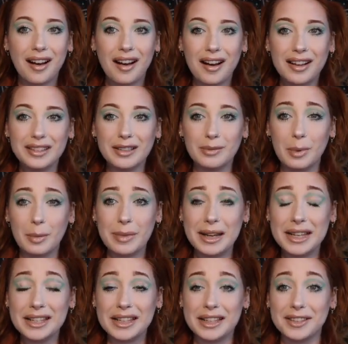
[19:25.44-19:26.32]
Awesome,
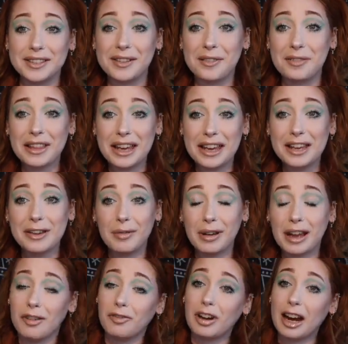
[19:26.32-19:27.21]
amazing. So thank you
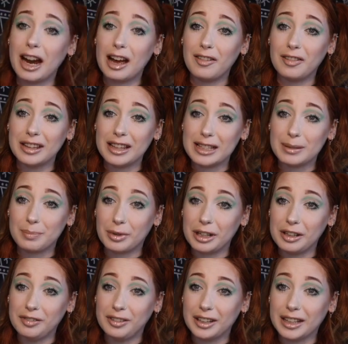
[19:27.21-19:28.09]
again for having this
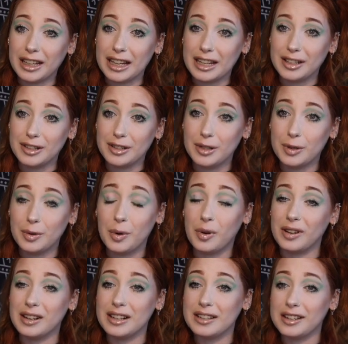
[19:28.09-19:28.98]
brief look into
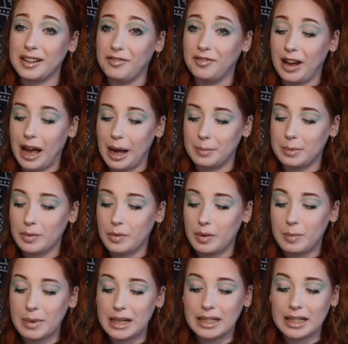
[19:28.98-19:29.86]
auras and vibes
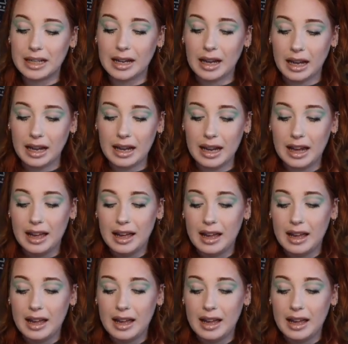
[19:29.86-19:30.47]
with me today.